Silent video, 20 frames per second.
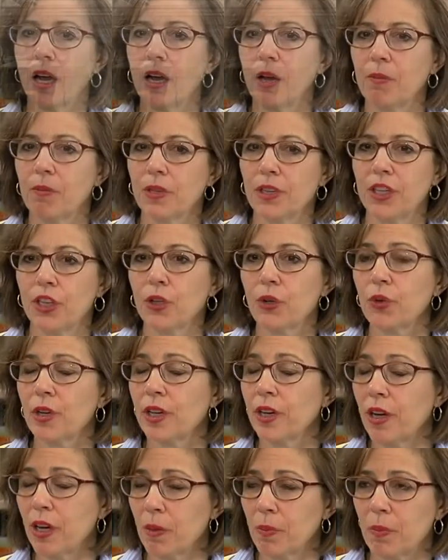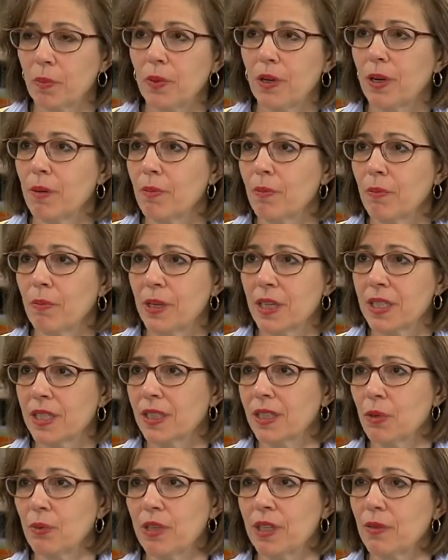um, gearing up. Um,
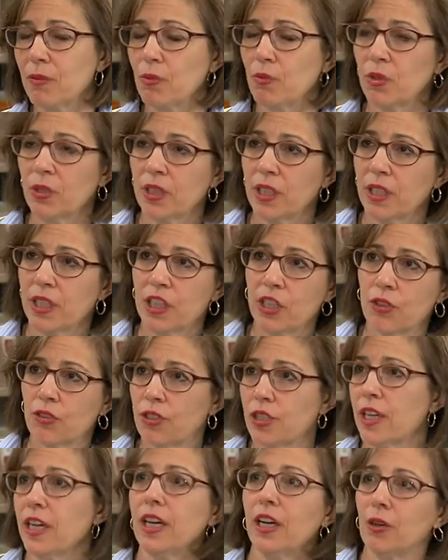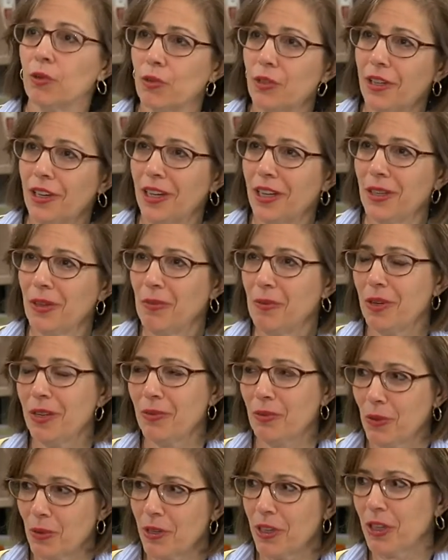basically, we never really geared down, uh, but
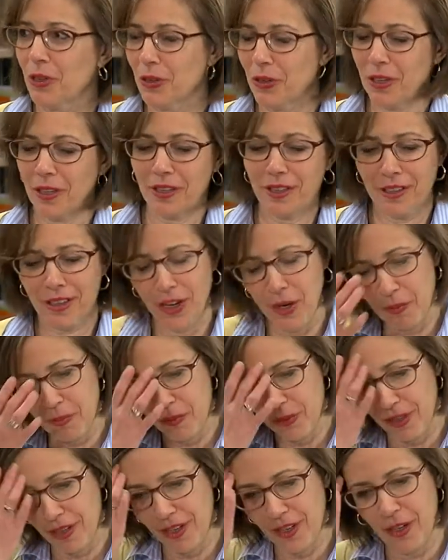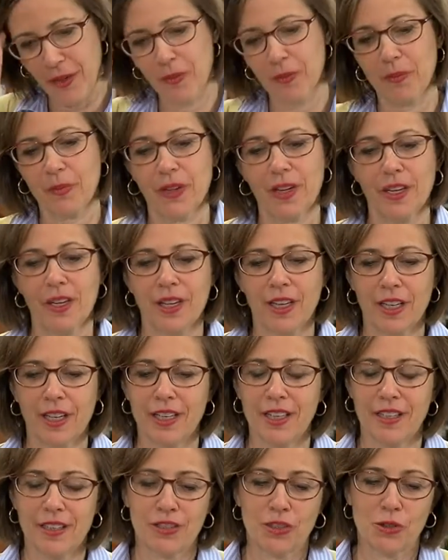we're gearing up um,
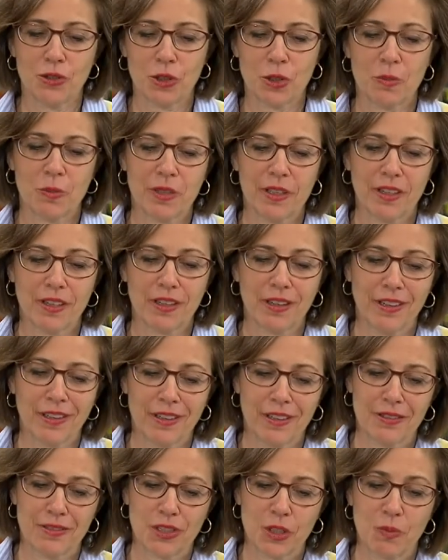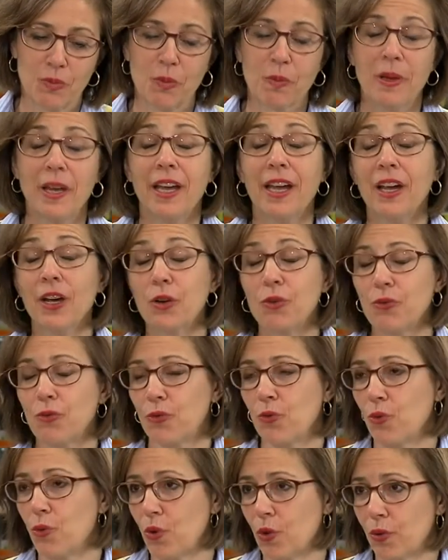so to speak, uh, to prepare
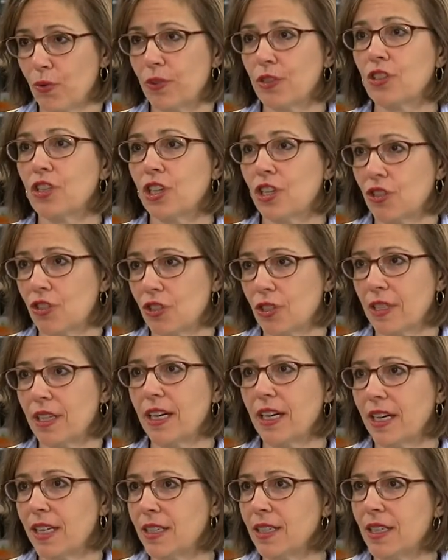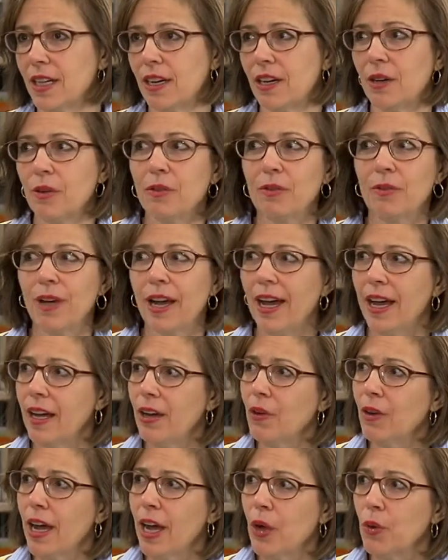for the changes ahead. Uh,
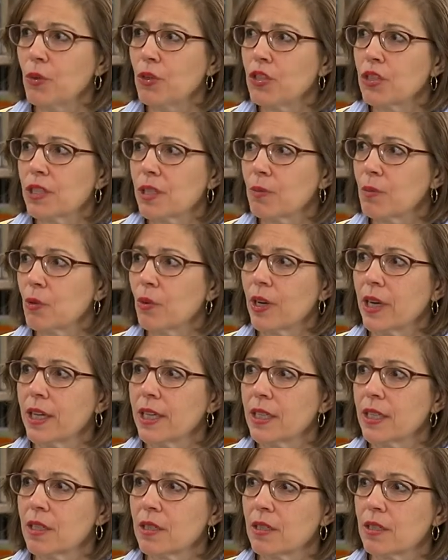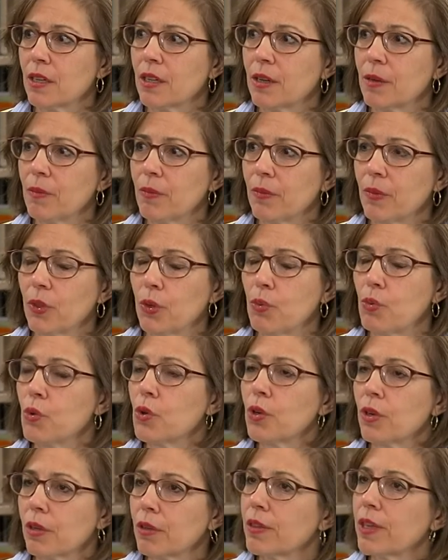how, how would you summarize um, the
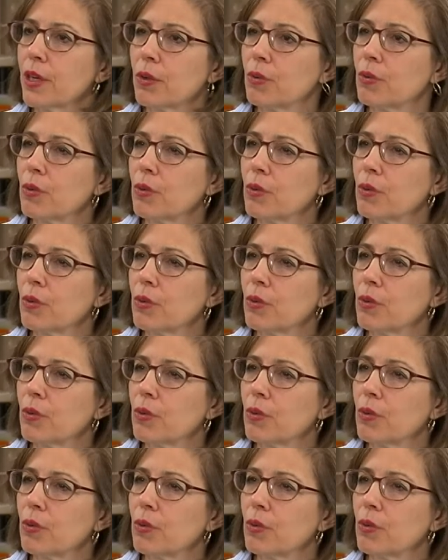work that